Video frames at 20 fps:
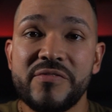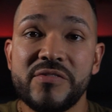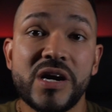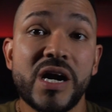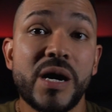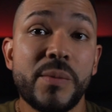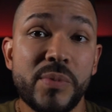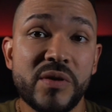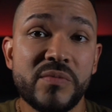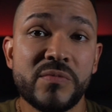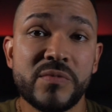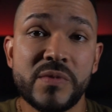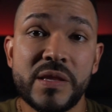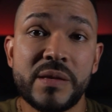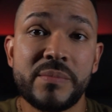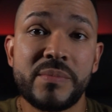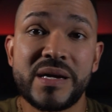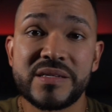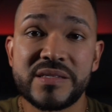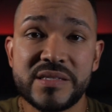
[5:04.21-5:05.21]
a couple of them
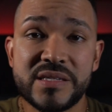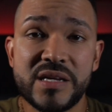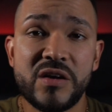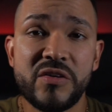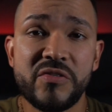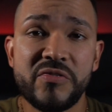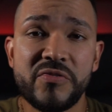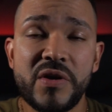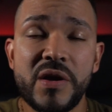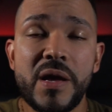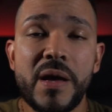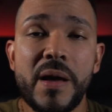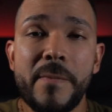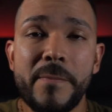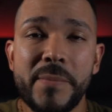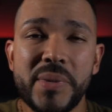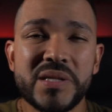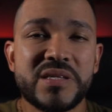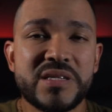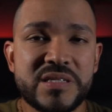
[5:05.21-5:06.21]
myself,
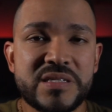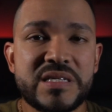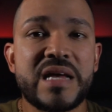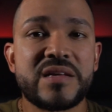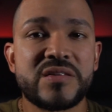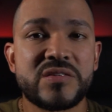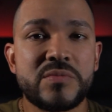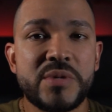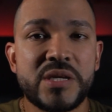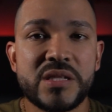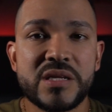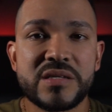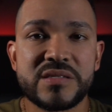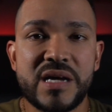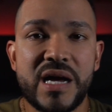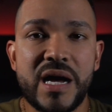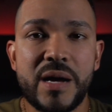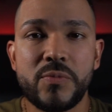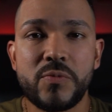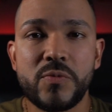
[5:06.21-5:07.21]
but this has to be in the
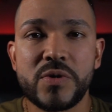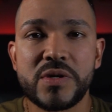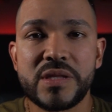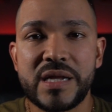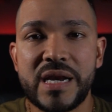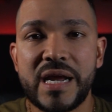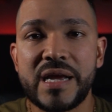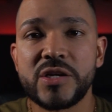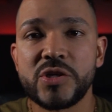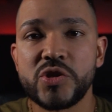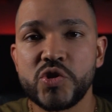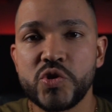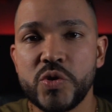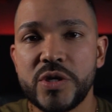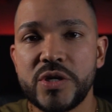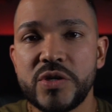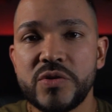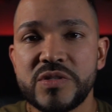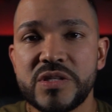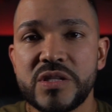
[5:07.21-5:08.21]
top one that I enjoy
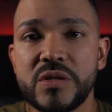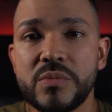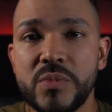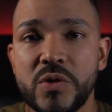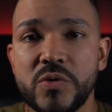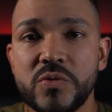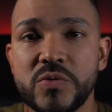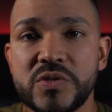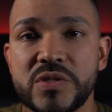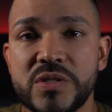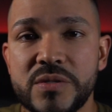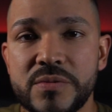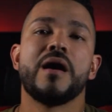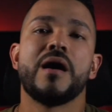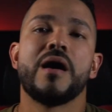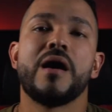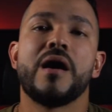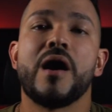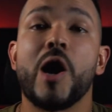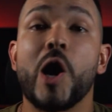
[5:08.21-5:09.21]
using the most.
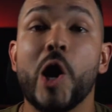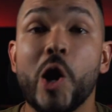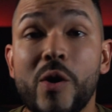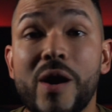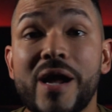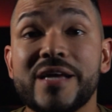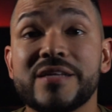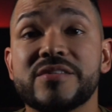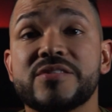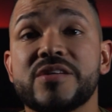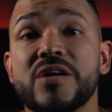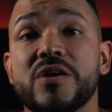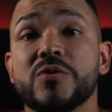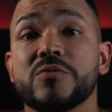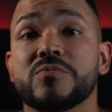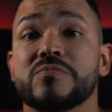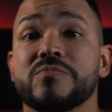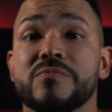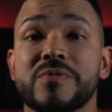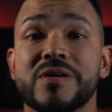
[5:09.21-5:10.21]
All right,
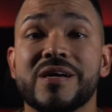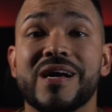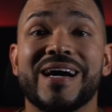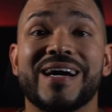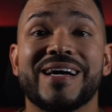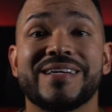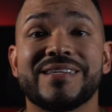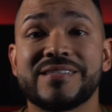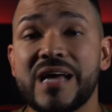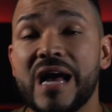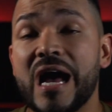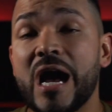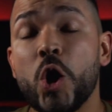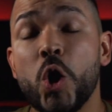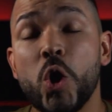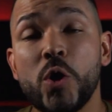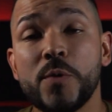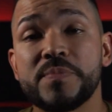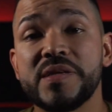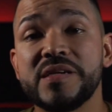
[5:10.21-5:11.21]
so guys, I
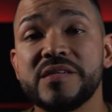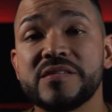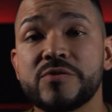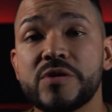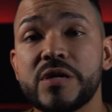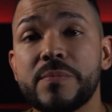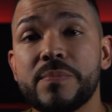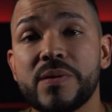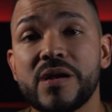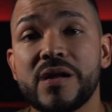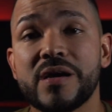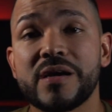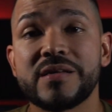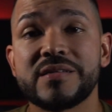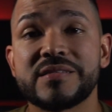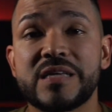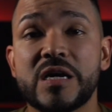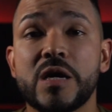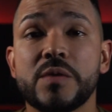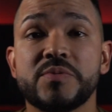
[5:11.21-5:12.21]
hope these 3
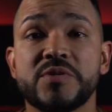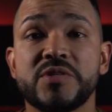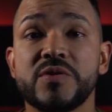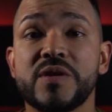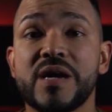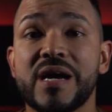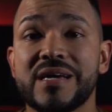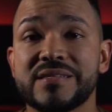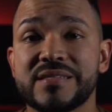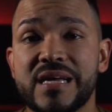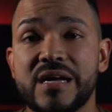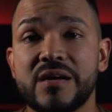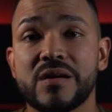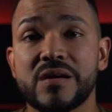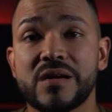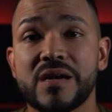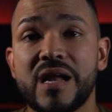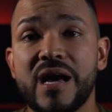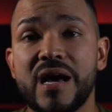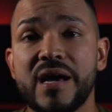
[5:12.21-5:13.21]
plugins helps you guys out a
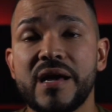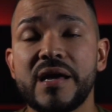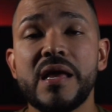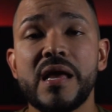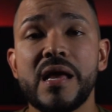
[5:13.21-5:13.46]
lot.